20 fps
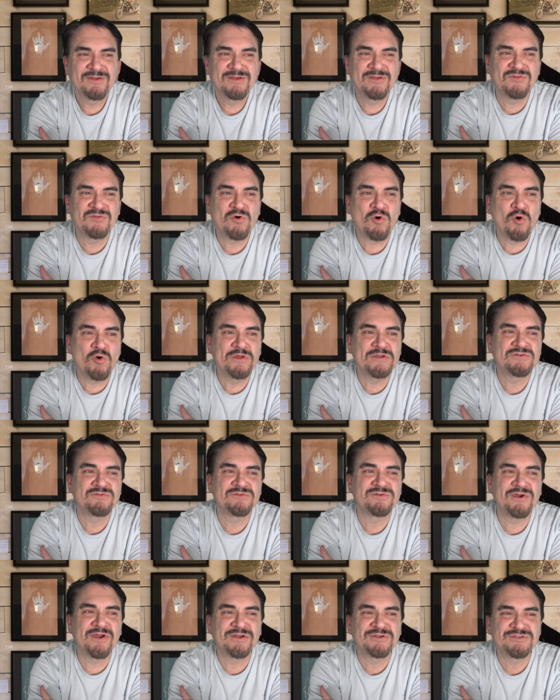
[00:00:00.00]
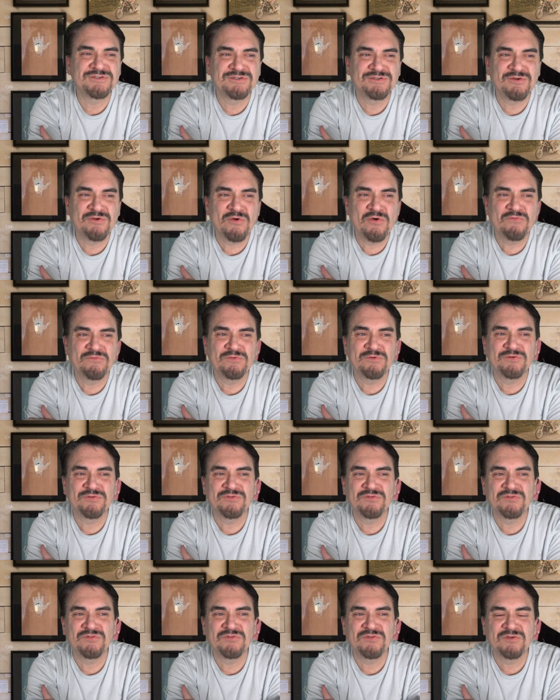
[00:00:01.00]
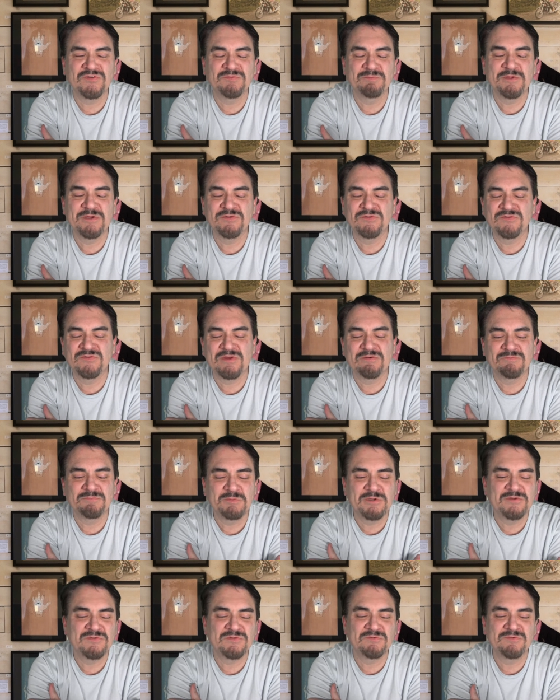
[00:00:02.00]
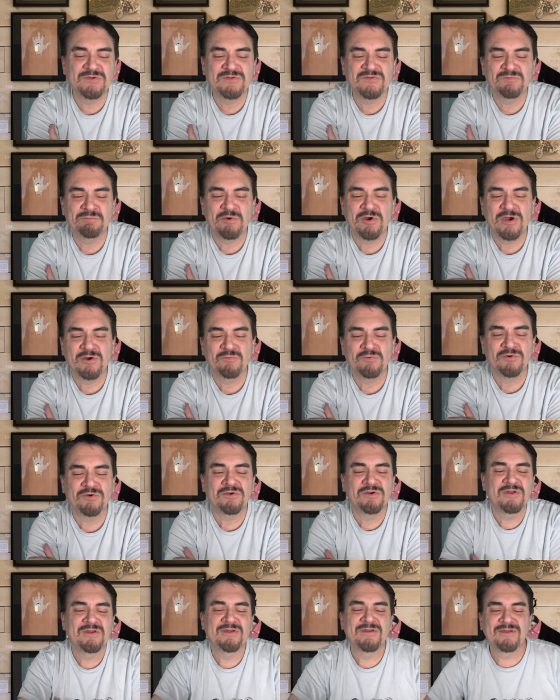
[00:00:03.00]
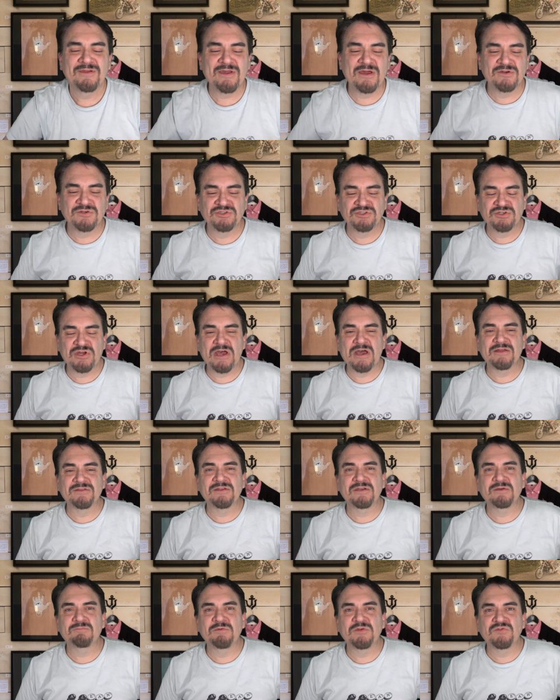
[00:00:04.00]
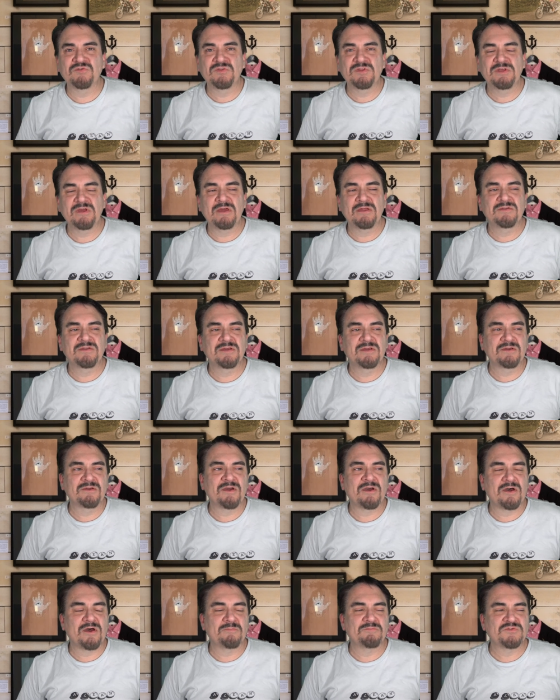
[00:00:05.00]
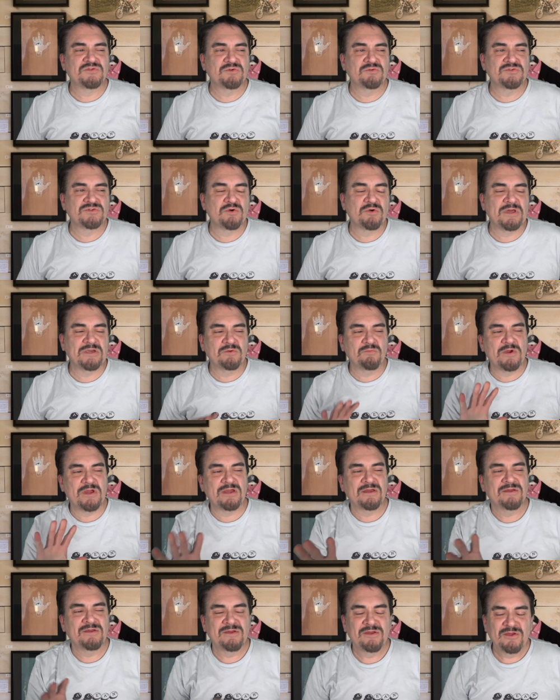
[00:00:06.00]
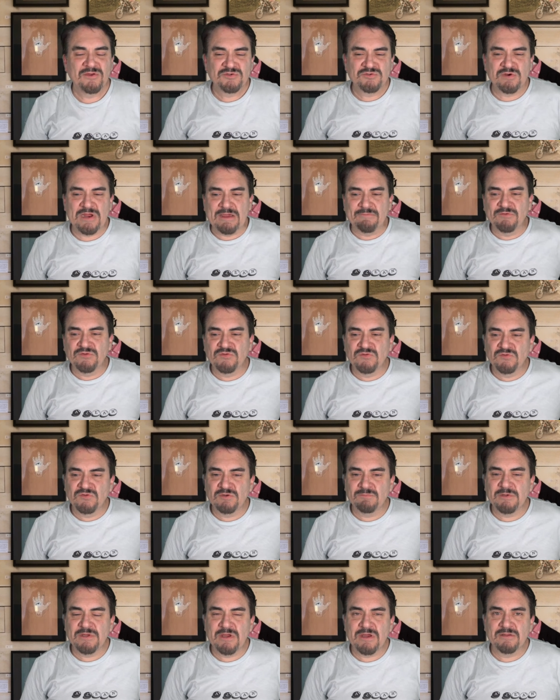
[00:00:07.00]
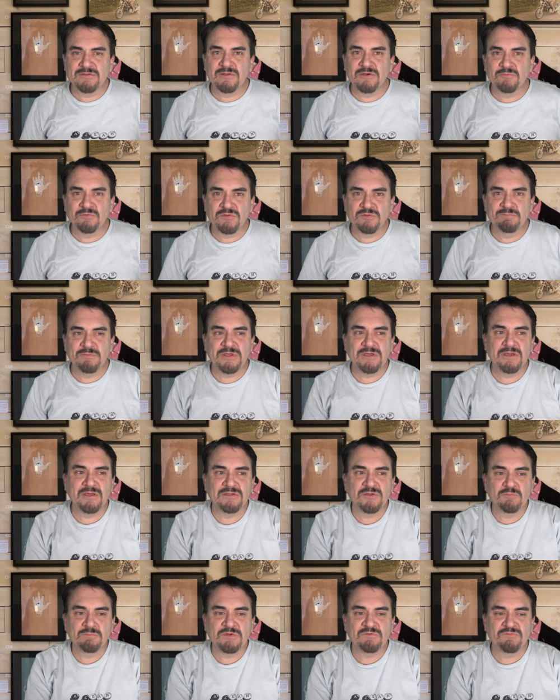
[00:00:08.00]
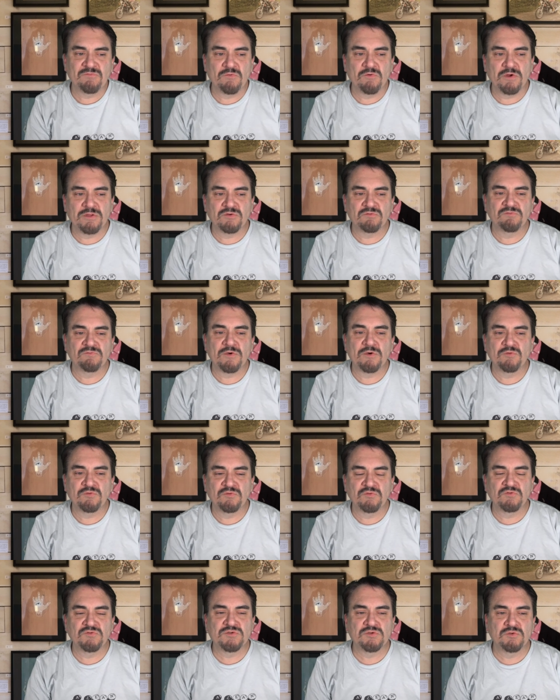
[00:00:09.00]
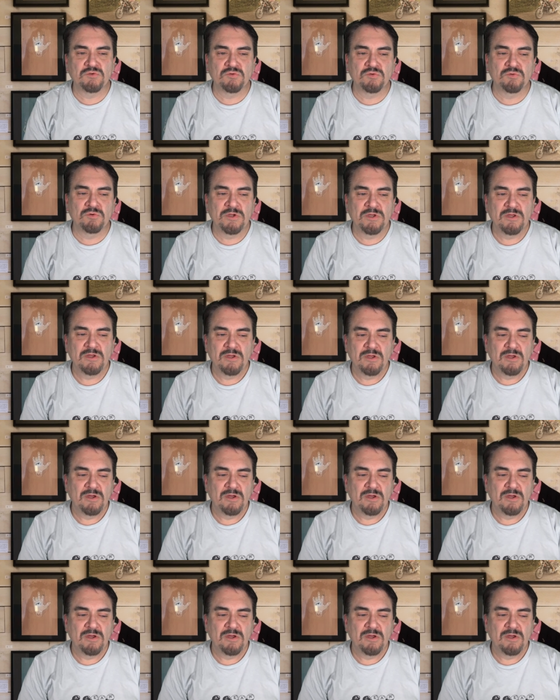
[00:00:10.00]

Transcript: His whole introduction, the whole first 6 minutes, 7 minutes of his part were kind of shot, and then he missed the ending, too. So anyway, Travis is going to be on there with me, and there'll be four other folks, too.